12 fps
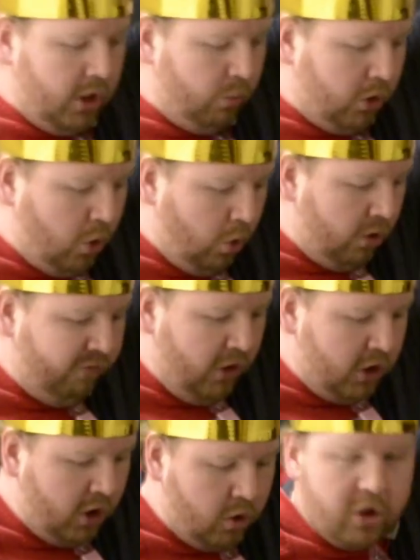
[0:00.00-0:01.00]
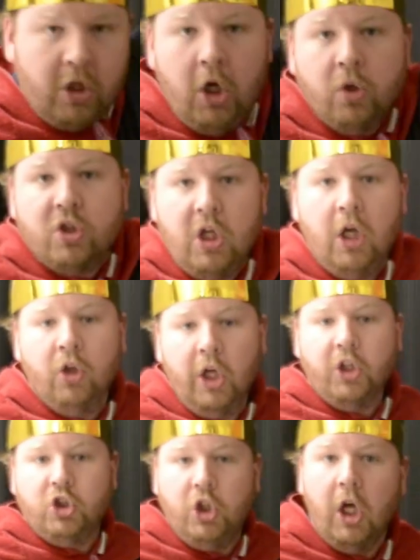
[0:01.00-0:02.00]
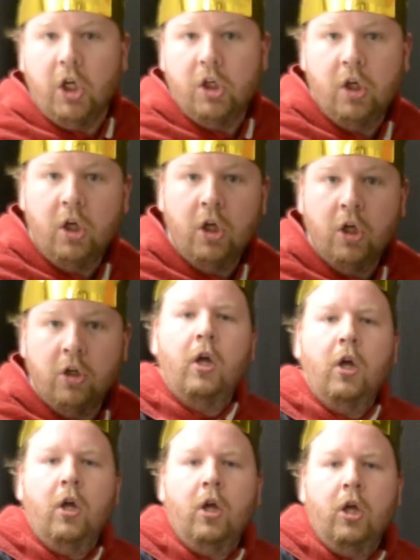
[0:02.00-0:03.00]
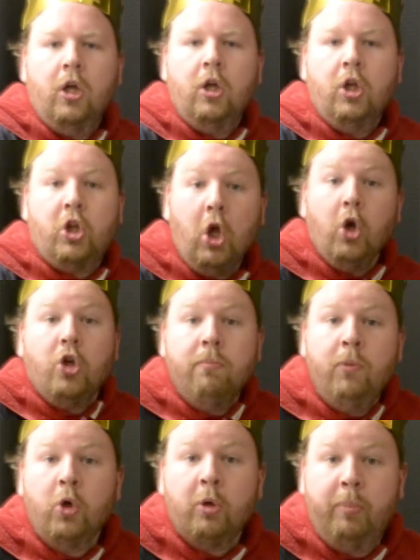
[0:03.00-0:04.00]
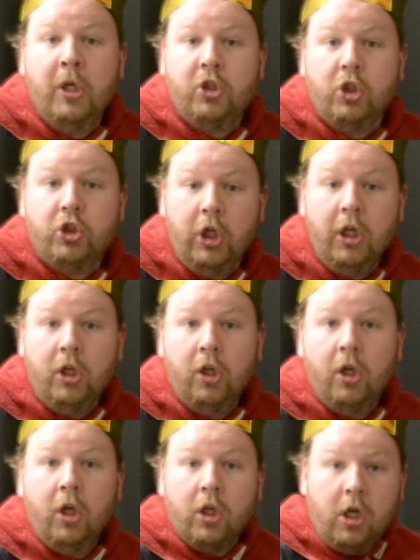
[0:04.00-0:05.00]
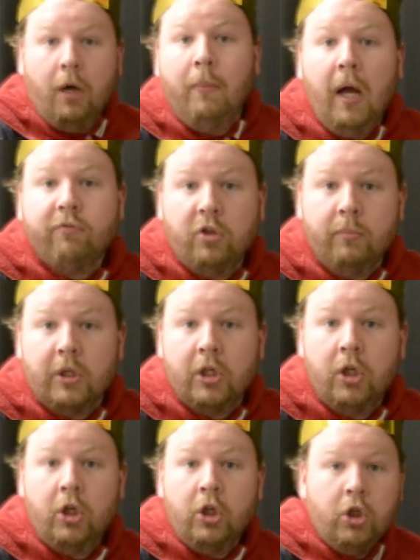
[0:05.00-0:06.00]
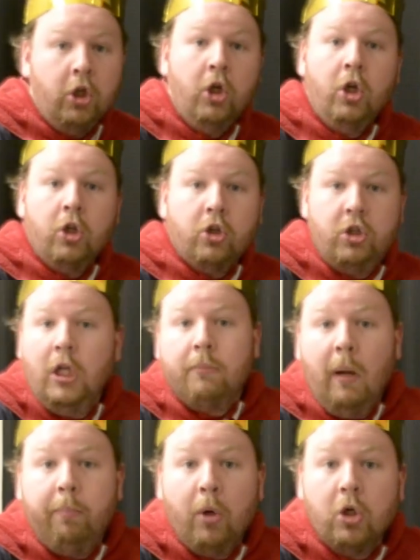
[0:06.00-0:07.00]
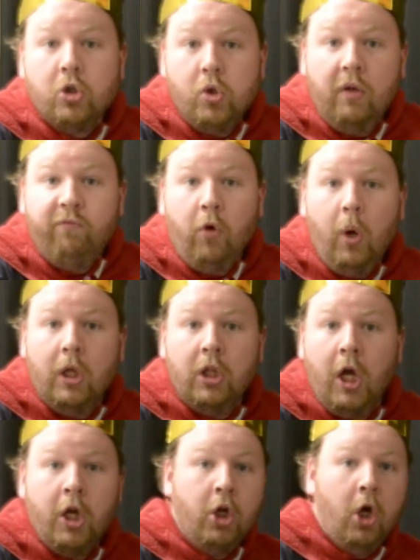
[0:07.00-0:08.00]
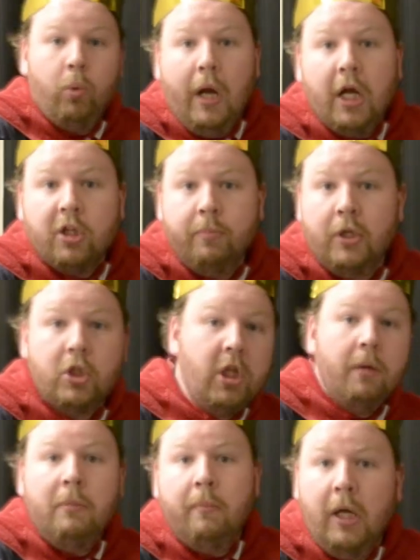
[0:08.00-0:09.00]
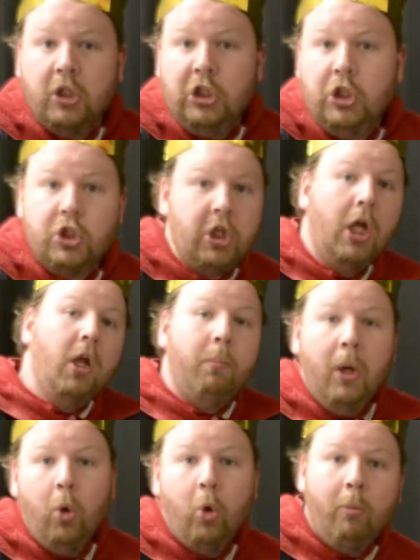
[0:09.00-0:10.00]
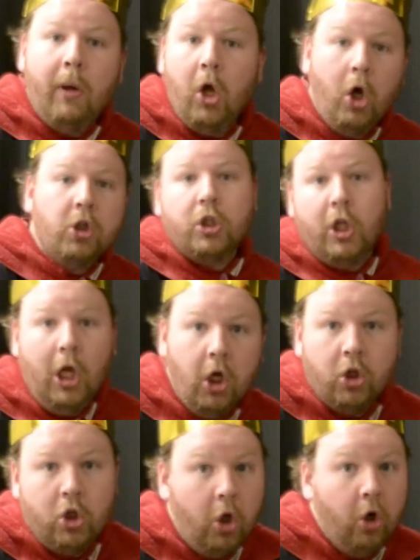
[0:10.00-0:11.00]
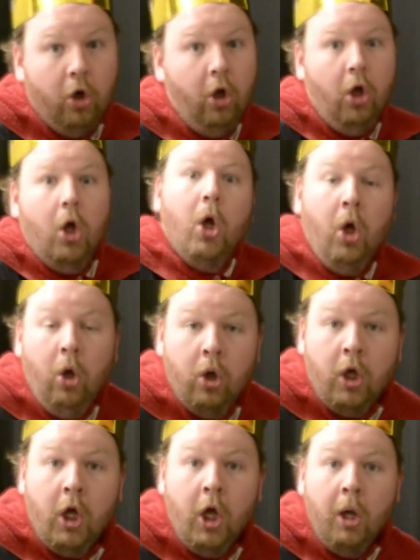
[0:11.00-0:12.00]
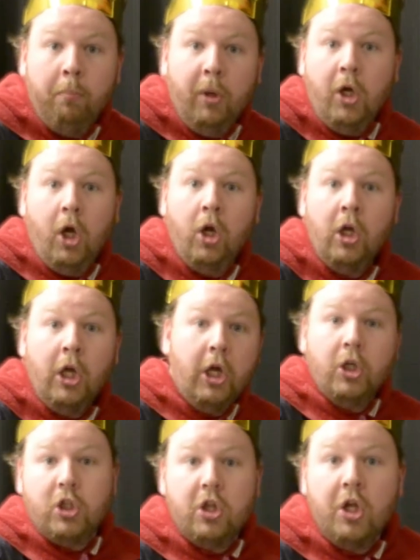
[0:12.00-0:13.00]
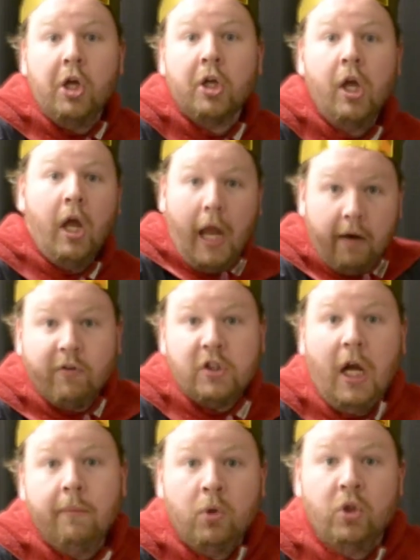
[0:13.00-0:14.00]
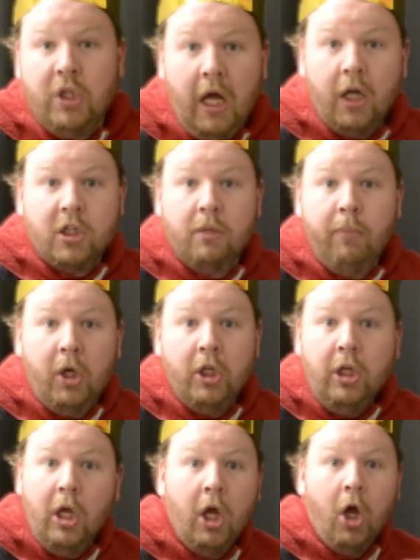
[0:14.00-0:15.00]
can record videos and they don't sound like shit. So, you mewing piece of shit, come after me. Leak my personal info online. Harass me. Send me messages. Tell everybody what my alt accounts are. Oh. But here's the thing. Every time you attack somebody,